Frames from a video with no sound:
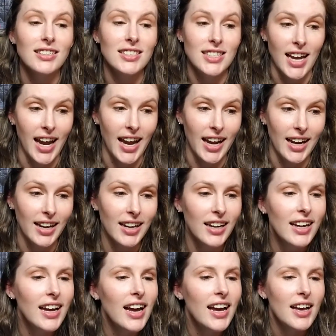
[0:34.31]
Dang.
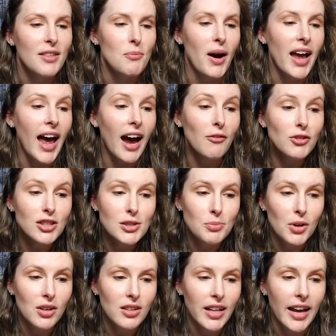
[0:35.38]
My average
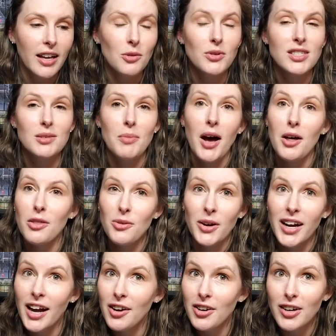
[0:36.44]
book length was about
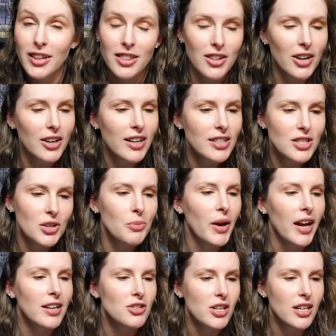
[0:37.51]
332
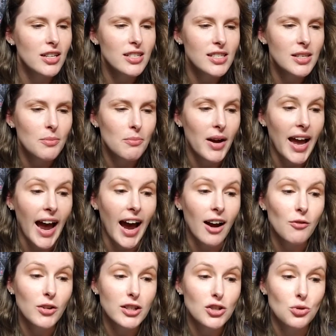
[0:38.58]
pages. My
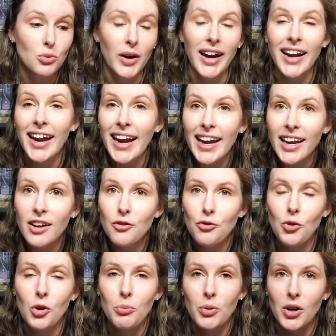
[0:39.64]
average rating
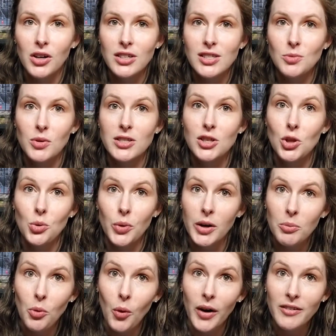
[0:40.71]
for books was
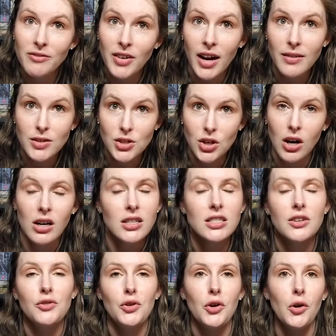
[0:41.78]
3.5
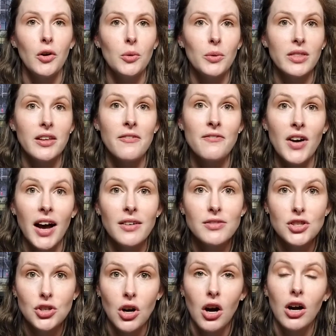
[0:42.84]
stars if you're going with the five
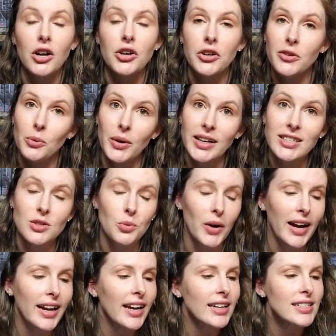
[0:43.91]
star Goodreads
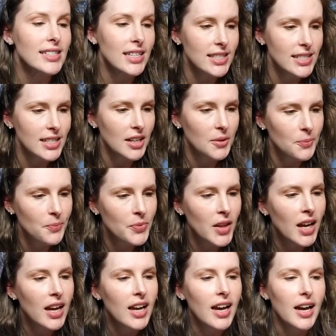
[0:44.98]
rating system.
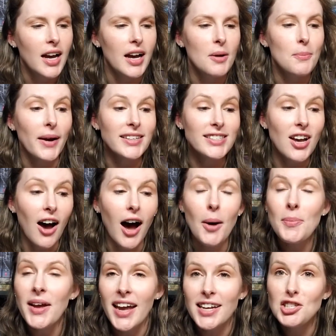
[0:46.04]
Um, my
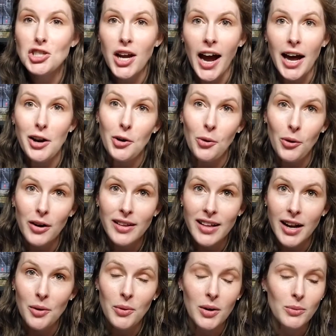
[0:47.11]
top age category
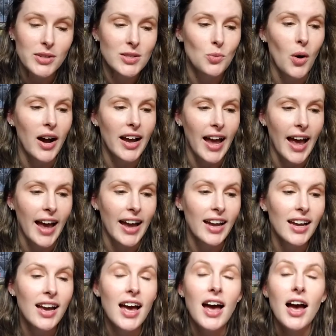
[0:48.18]
that I read was YA,